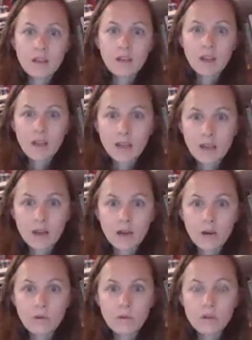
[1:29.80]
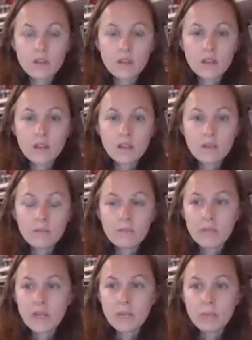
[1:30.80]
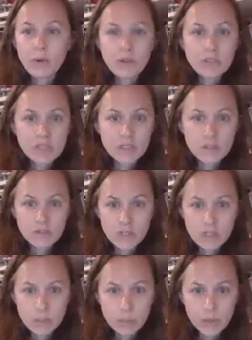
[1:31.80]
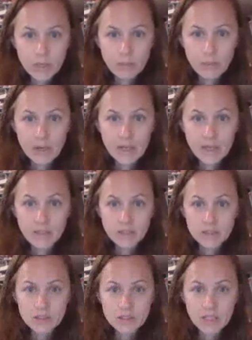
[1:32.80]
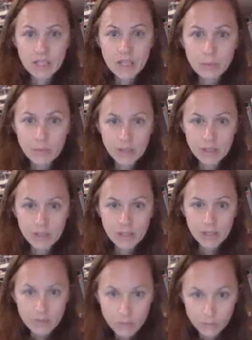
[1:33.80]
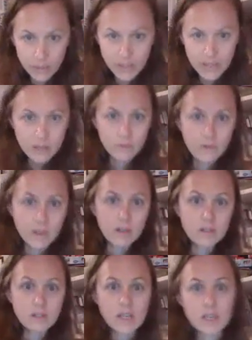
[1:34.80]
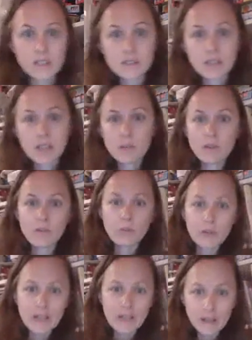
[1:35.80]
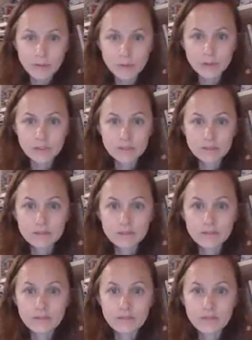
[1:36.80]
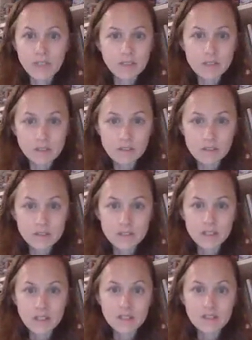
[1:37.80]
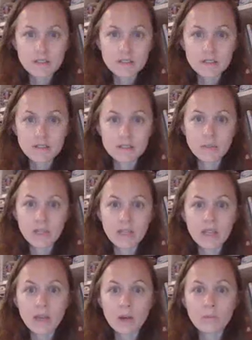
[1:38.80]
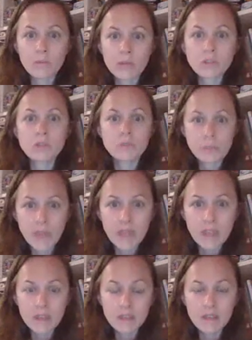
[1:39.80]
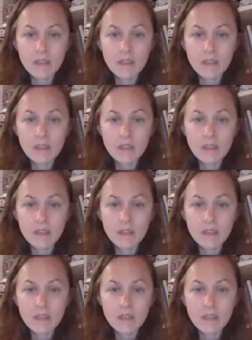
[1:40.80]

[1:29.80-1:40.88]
how many processes you need to put in place just to keep an even playing field and to keep everybody level. They just don't understand. It doesn't matter how much you speak,